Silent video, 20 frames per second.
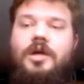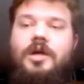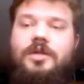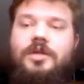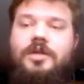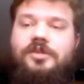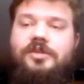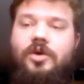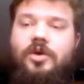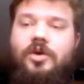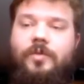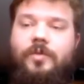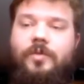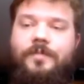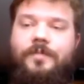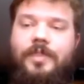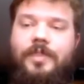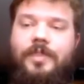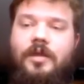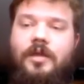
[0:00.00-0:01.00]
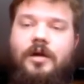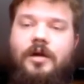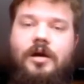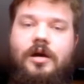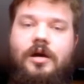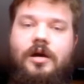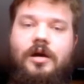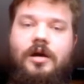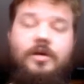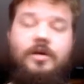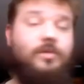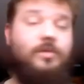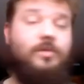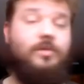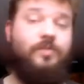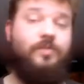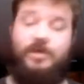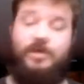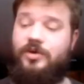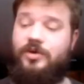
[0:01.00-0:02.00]
So
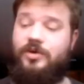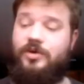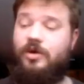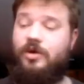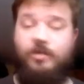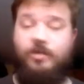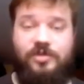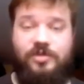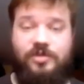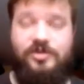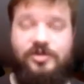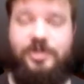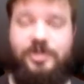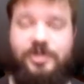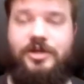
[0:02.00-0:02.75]
we were almost good to